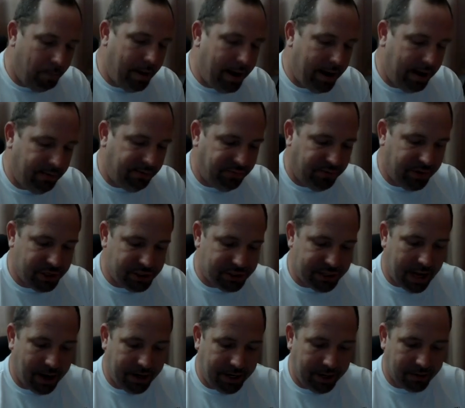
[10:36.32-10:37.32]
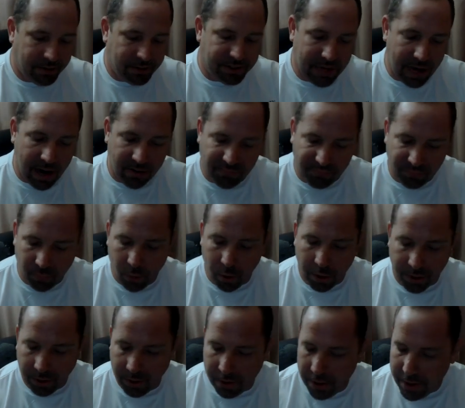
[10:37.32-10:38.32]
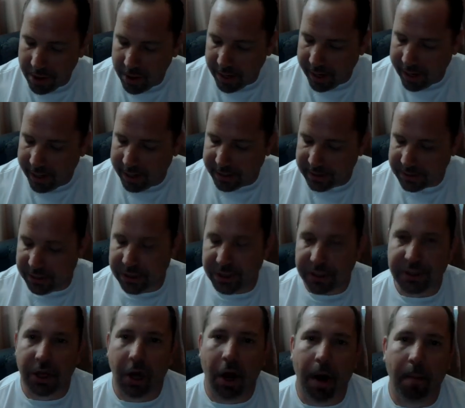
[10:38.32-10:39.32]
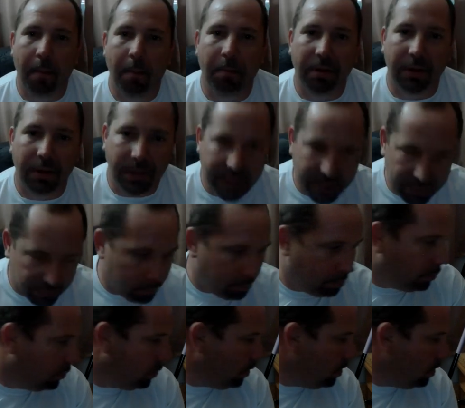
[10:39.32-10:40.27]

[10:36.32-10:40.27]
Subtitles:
many fish down here in South Florida. It is just unbelievable.